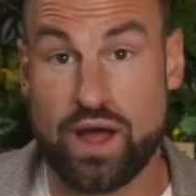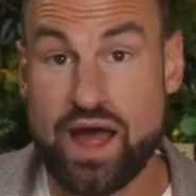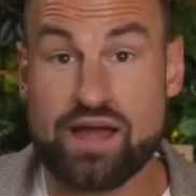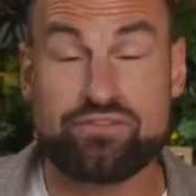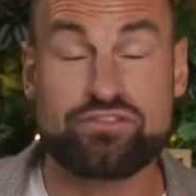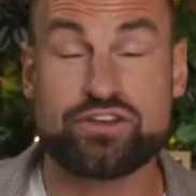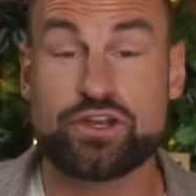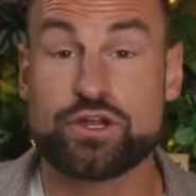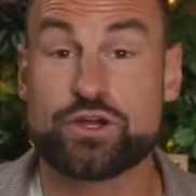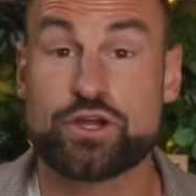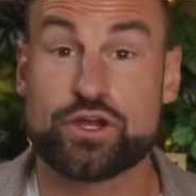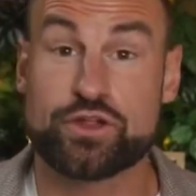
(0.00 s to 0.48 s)
have a
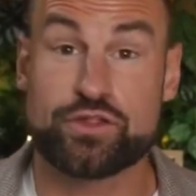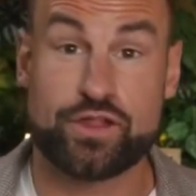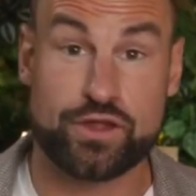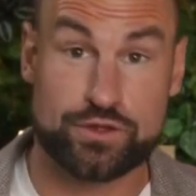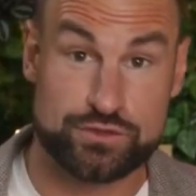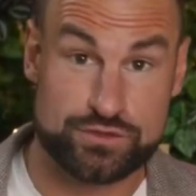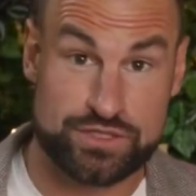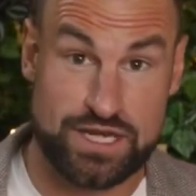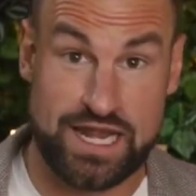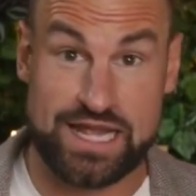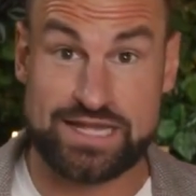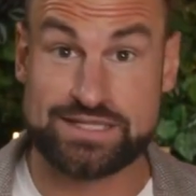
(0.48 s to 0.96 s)
look at
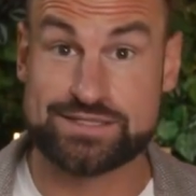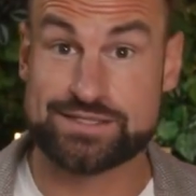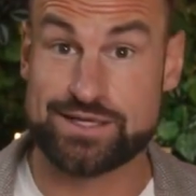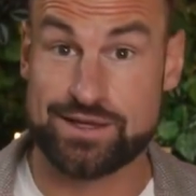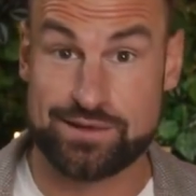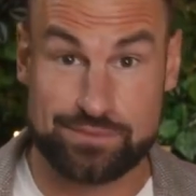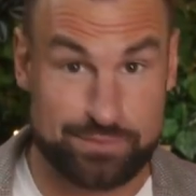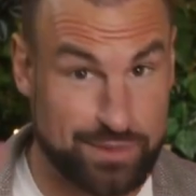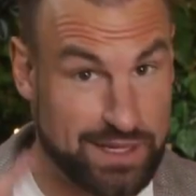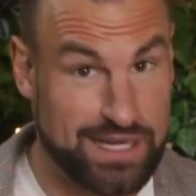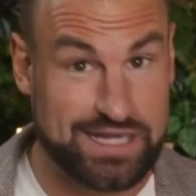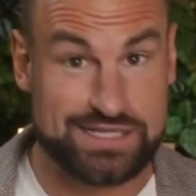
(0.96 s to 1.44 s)
those later,
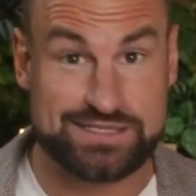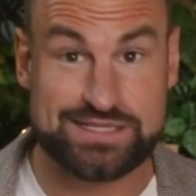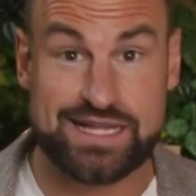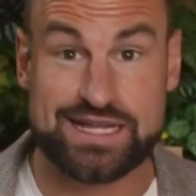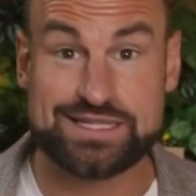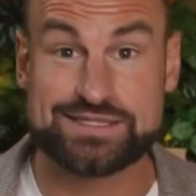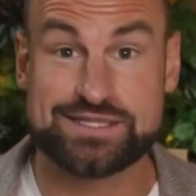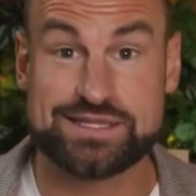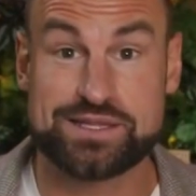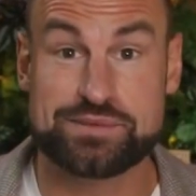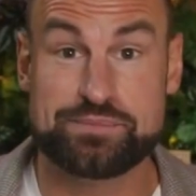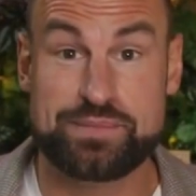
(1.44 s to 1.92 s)
but let's get
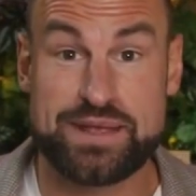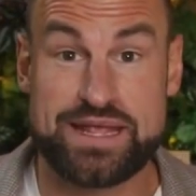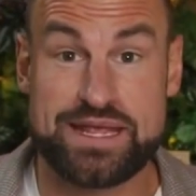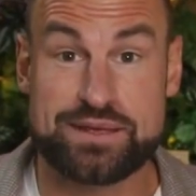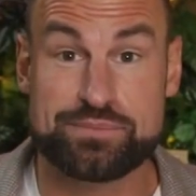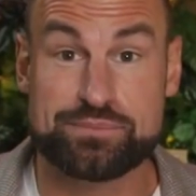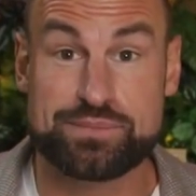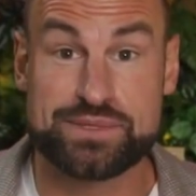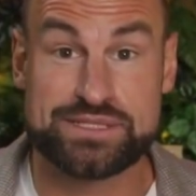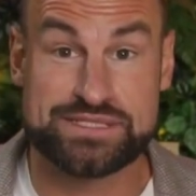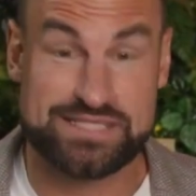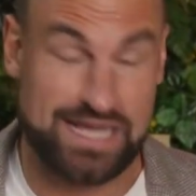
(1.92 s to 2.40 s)
to the meat
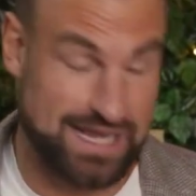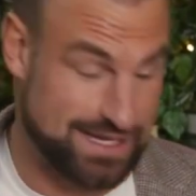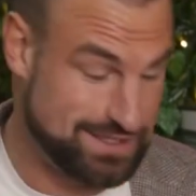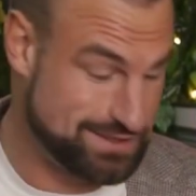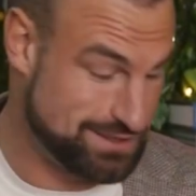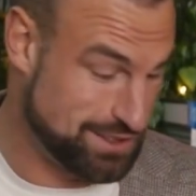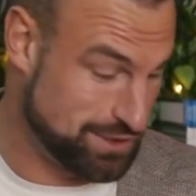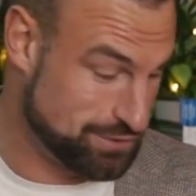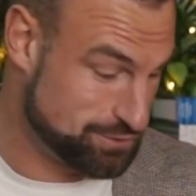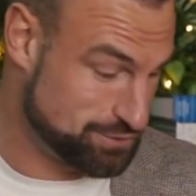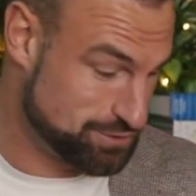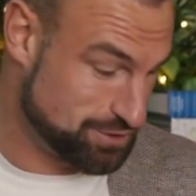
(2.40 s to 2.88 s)
and
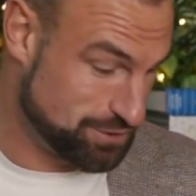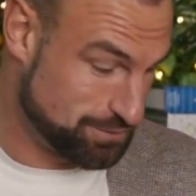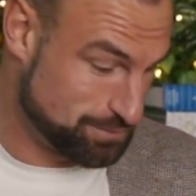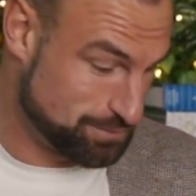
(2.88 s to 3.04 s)
potatoes.